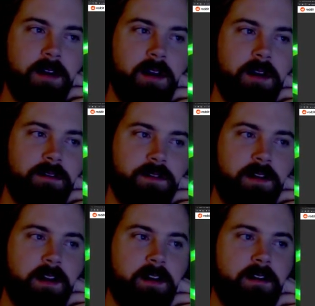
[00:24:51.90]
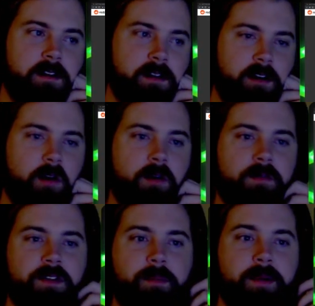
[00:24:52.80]
flooded
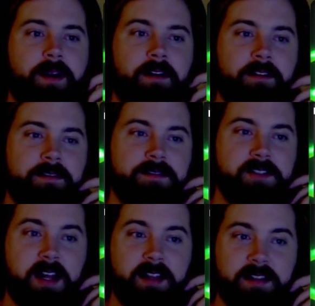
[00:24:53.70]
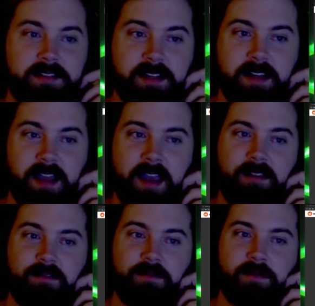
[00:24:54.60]
over the playground, silencing
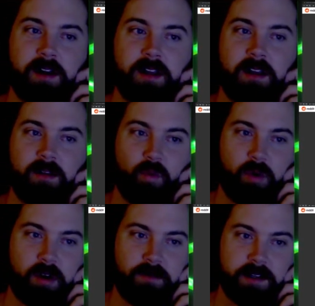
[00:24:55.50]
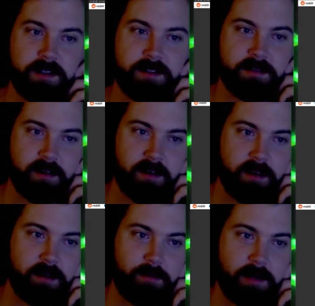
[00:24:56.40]
every one of us.
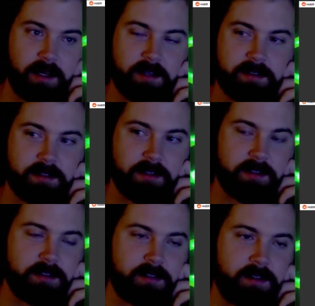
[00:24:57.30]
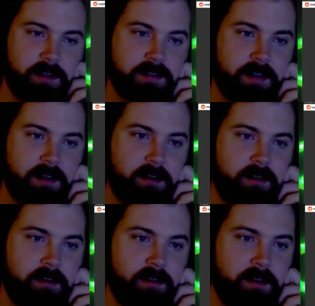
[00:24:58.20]
Borrasca, I said in
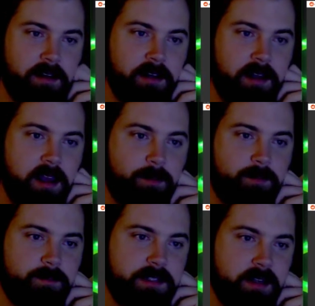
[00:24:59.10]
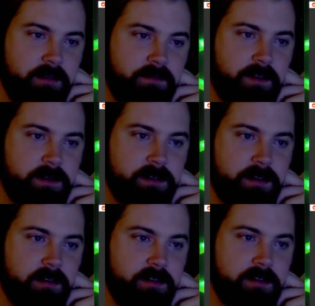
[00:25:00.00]
awe. Yep, said Phil
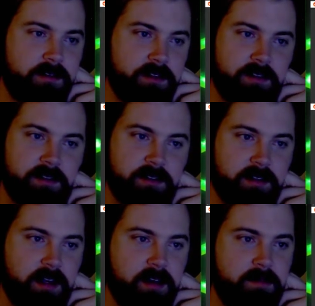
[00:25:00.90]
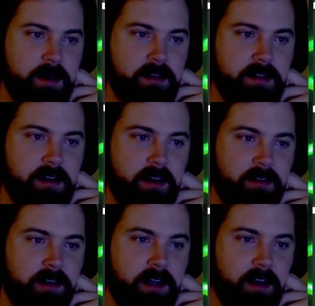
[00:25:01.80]
Saunders, the skin men
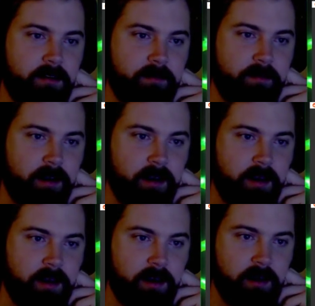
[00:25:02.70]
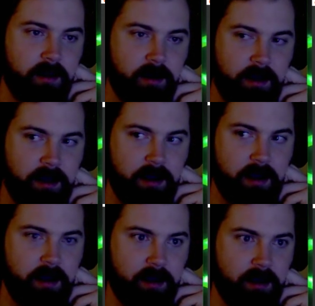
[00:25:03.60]
killed again. Hey,